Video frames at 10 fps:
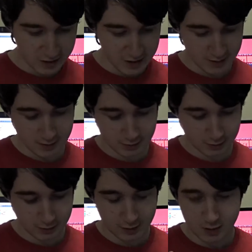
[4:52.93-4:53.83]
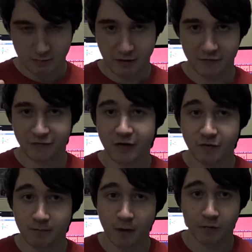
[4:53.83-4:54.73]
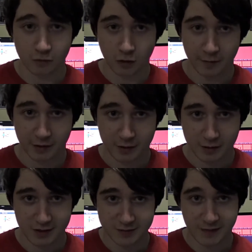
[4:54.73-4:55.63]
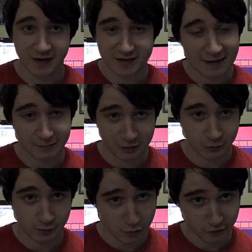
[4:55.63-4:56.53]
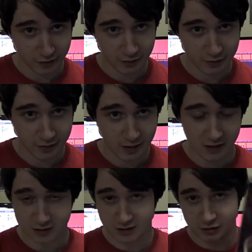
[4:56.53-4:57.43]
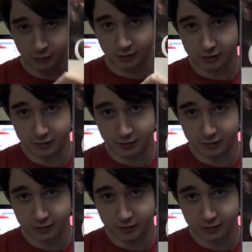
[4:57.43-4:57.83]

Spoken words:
is my favourite Marvel comic is being adapted into a movie, and it's this one,